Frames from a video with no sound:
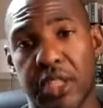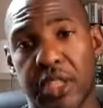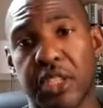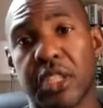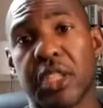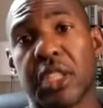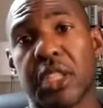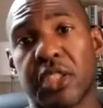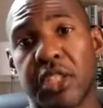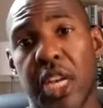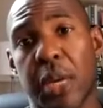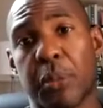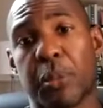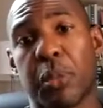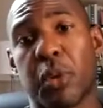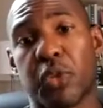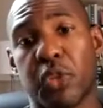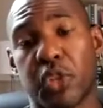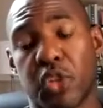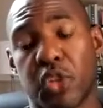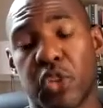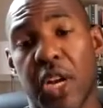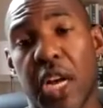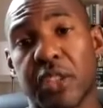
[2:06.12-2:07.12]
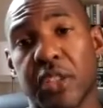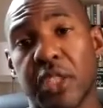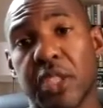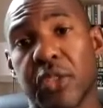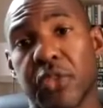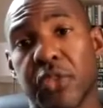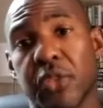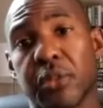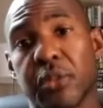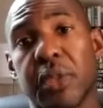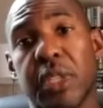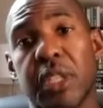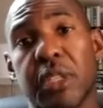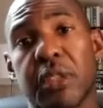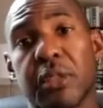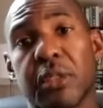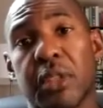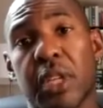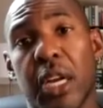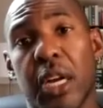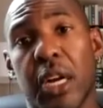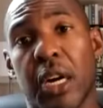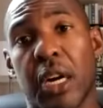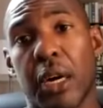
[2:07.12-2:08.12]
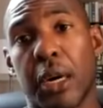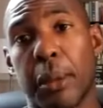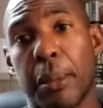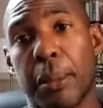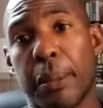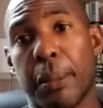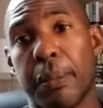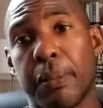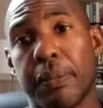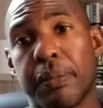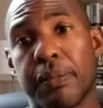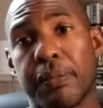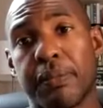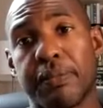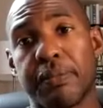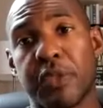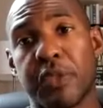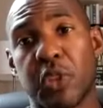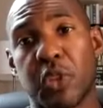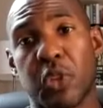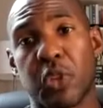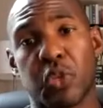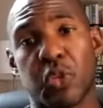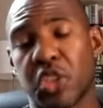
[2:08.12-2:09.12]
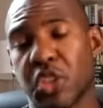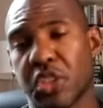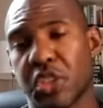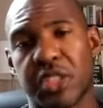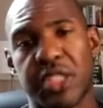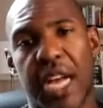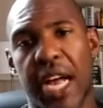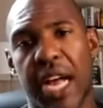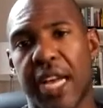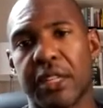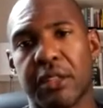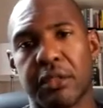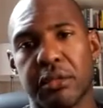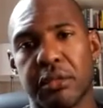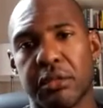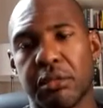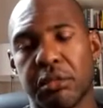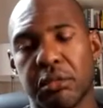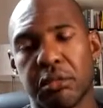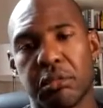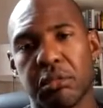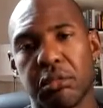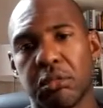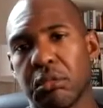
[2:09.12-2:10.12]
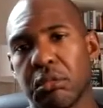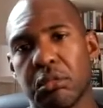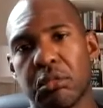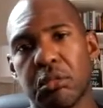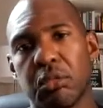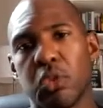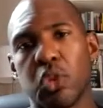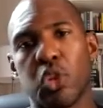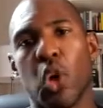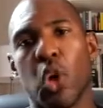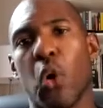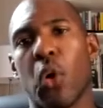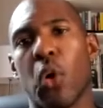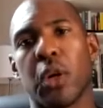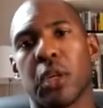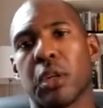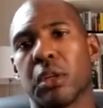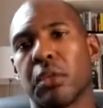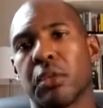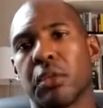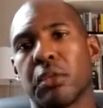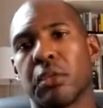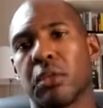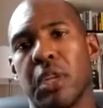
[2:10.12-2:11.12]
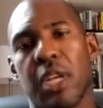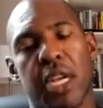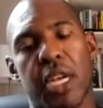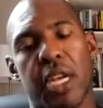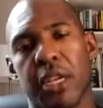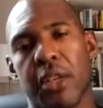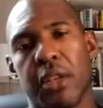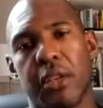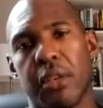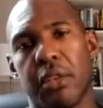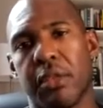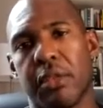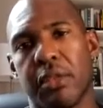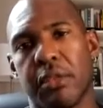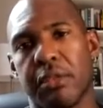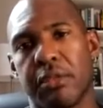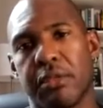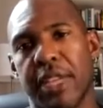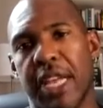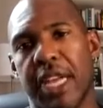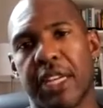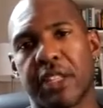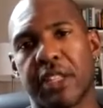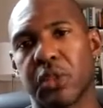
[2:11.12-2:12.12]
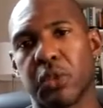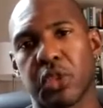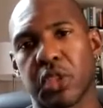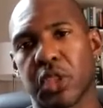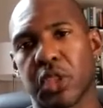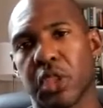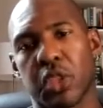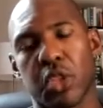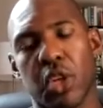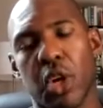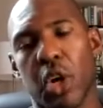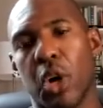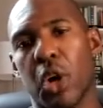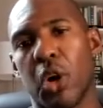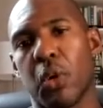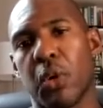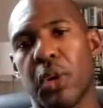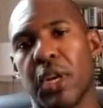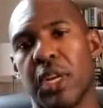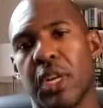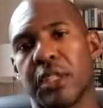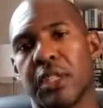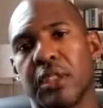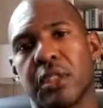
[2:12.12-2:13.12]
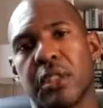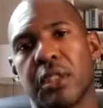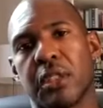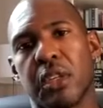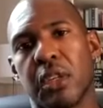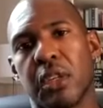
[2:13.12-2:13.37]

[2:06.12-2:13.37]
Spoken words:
an example of a tragedy for me. Just not knowing that she was going to go, and